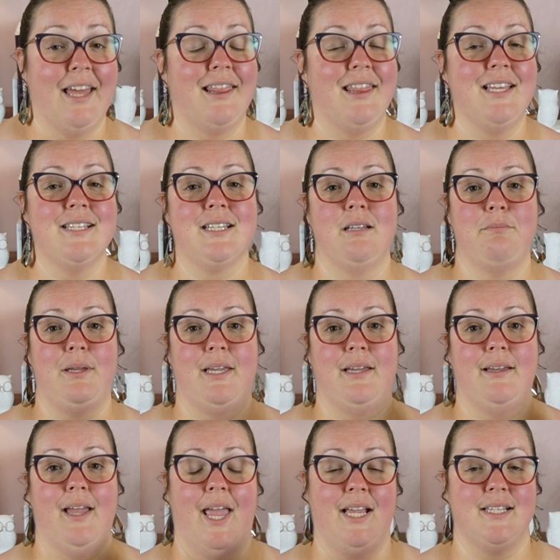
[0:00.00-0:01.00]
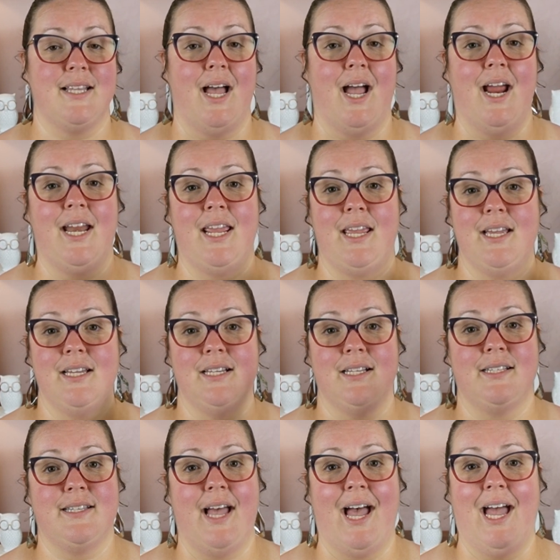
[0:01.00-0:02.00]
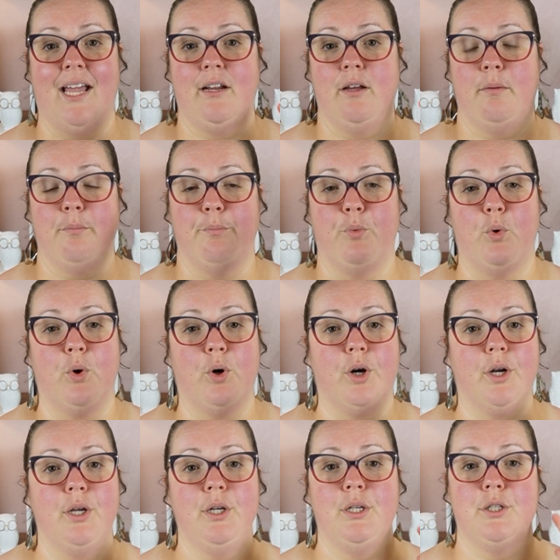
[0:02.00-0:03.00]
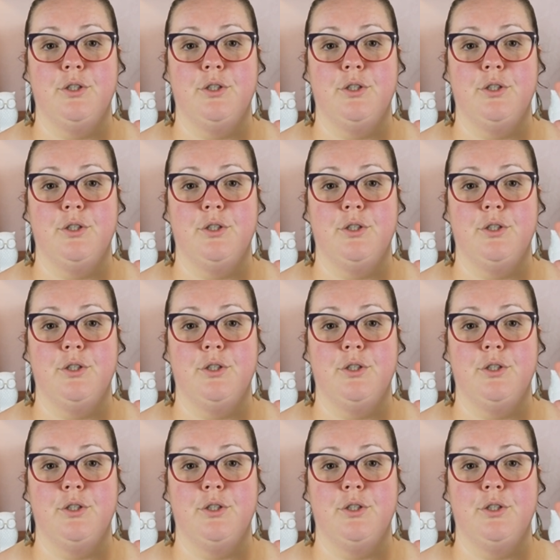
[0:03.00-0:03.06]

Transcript: This can be anxiety, sad, bored,